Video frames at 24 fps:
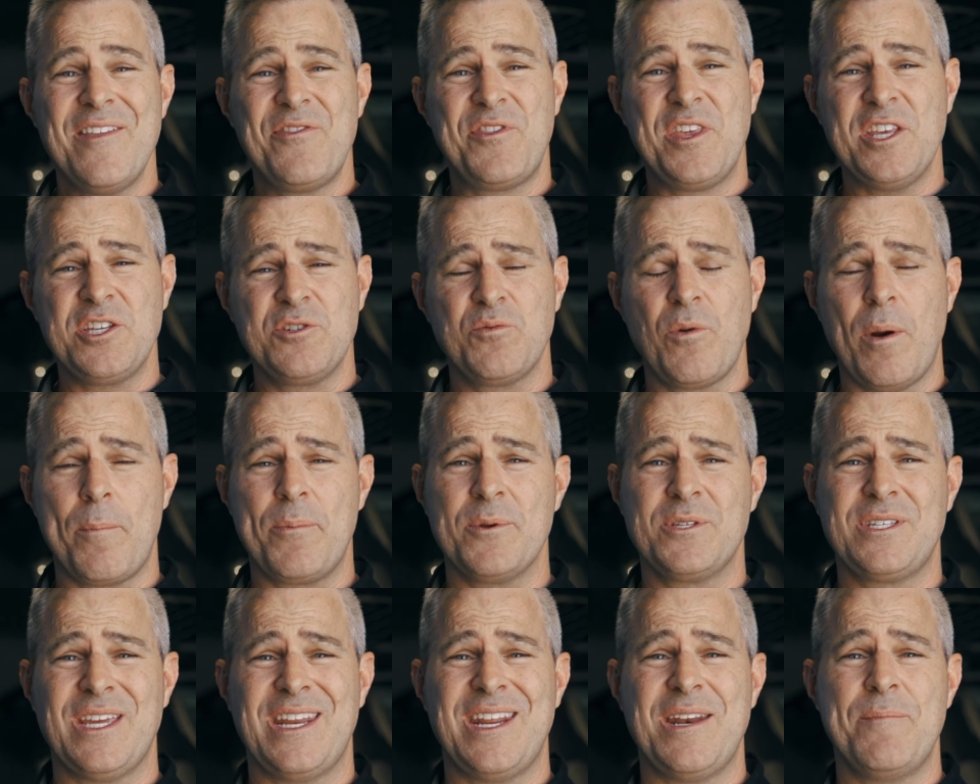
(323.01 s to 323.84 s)
This
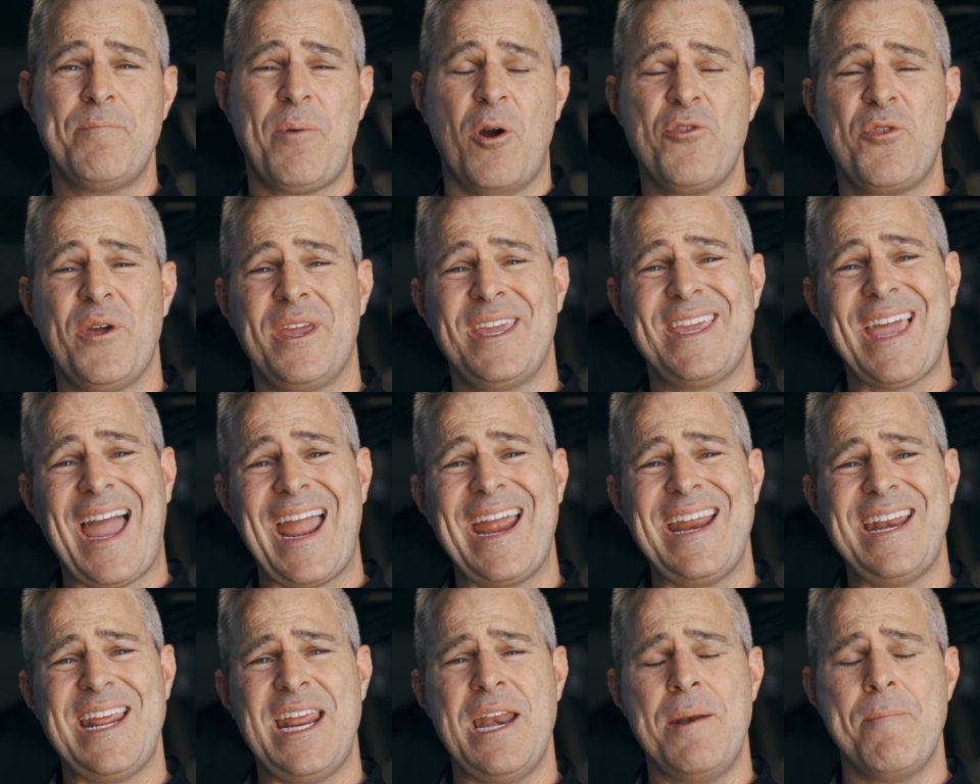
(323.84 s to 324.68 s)
represented both a
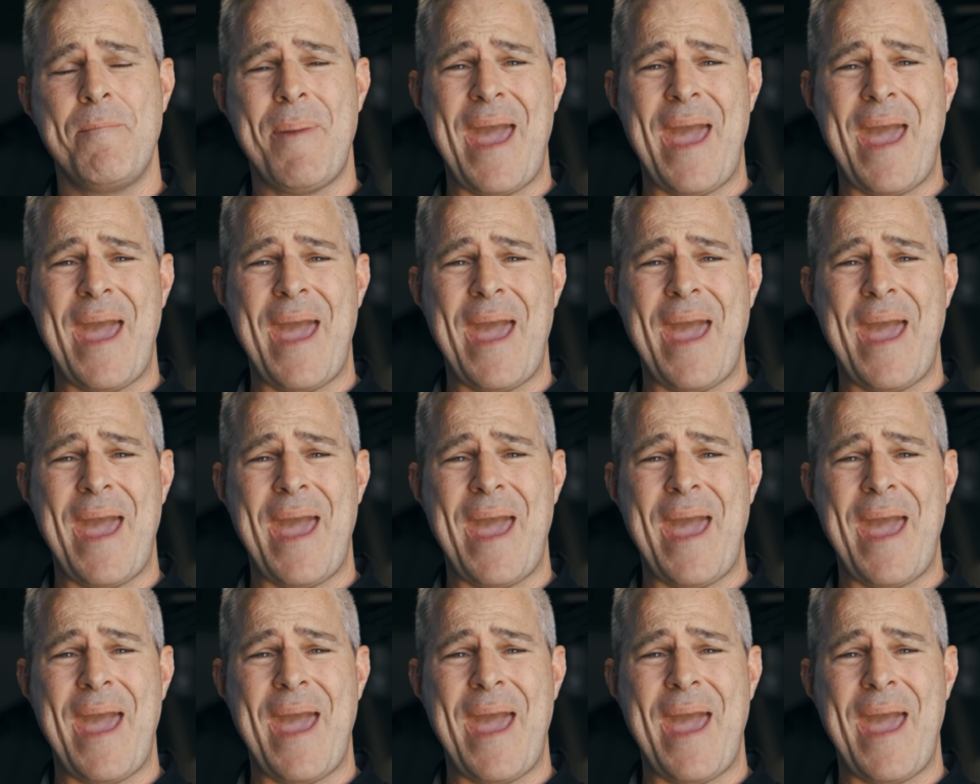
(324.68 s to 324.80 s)
gain in